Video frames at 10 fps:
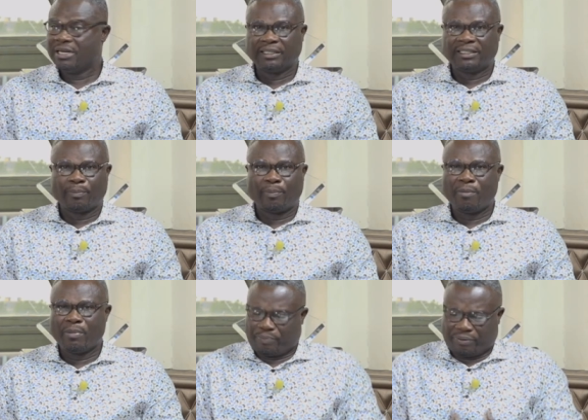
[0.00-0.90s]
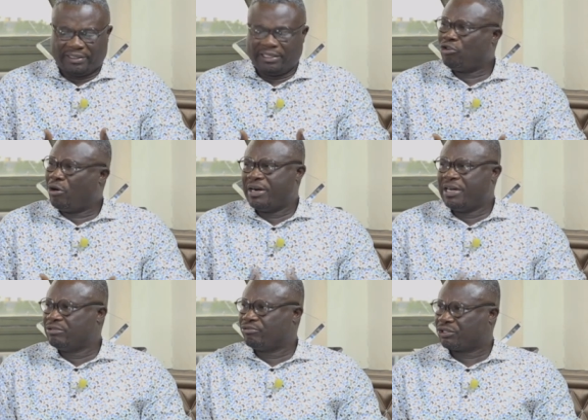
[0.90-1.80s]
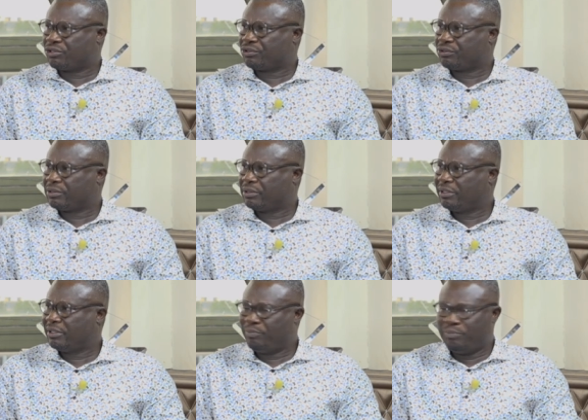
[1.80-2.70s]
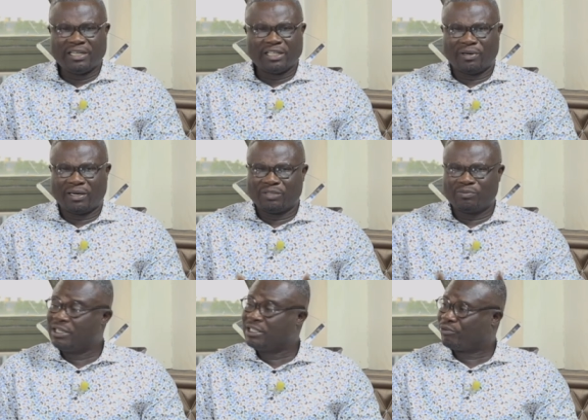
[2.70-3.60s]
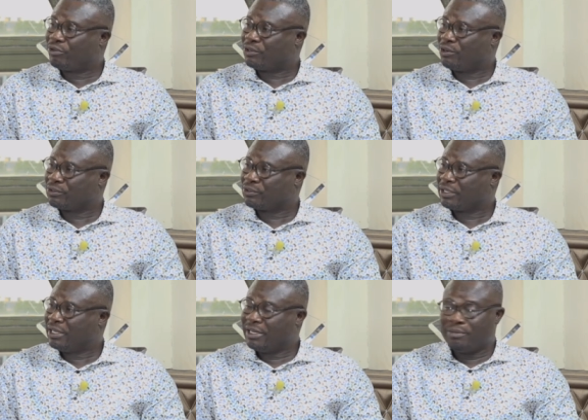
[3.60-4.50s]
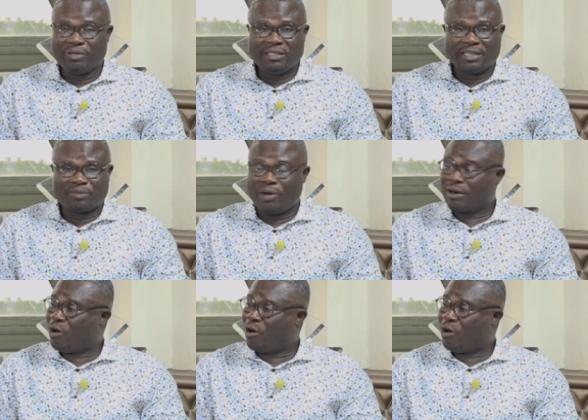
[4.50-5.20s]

It is about president. You are managing resources. Businessman is managing resources. Businessman